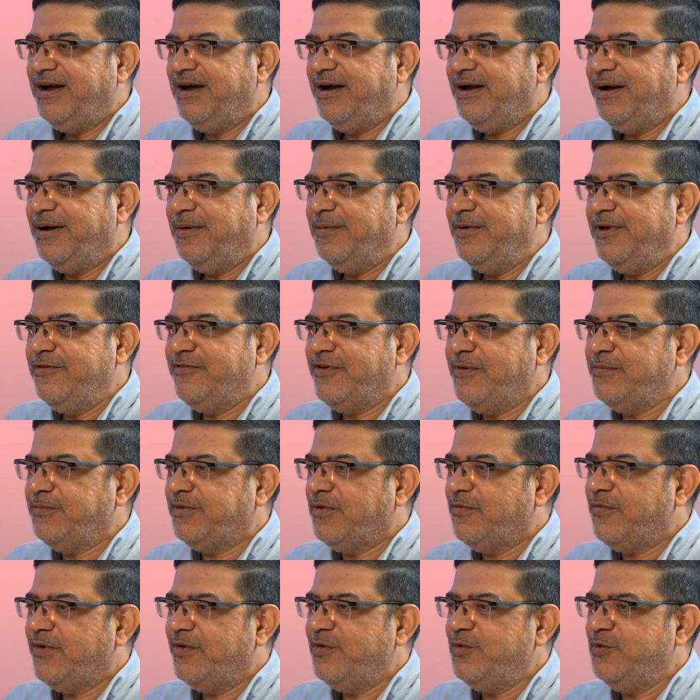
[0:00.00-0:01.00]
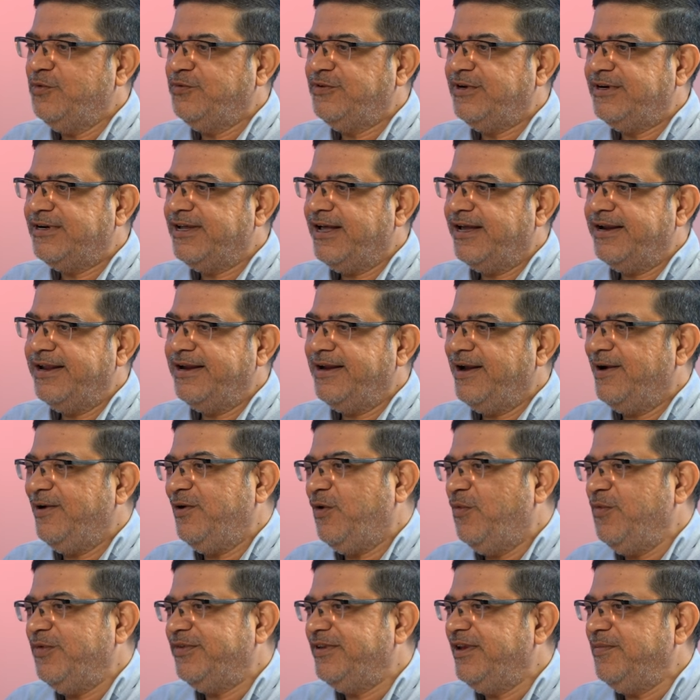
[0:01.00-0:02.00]
Uh, if I'm someone who's retiring, I'd
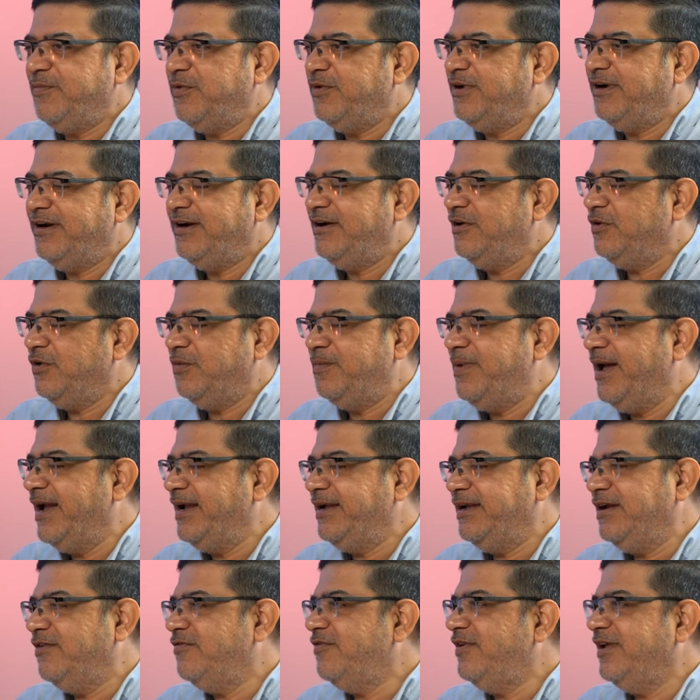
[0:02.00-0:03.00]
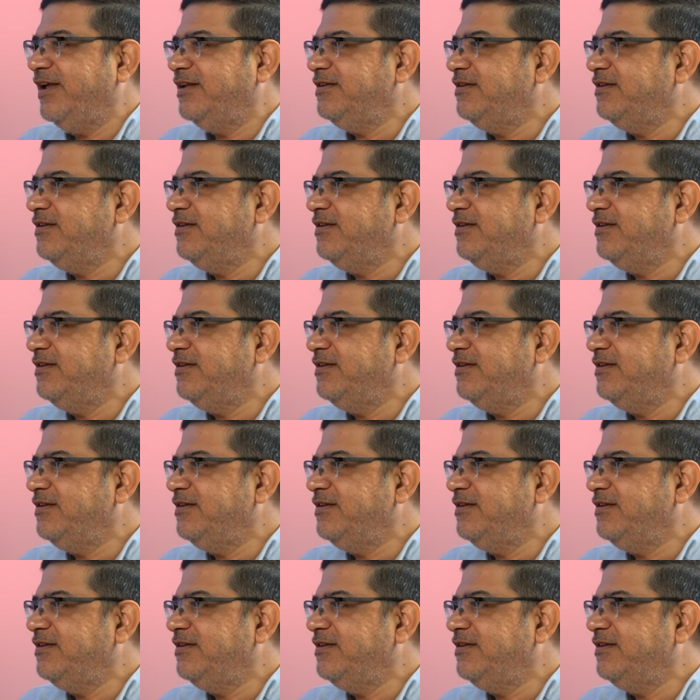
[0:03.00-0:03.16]
obviously put it into a bank F D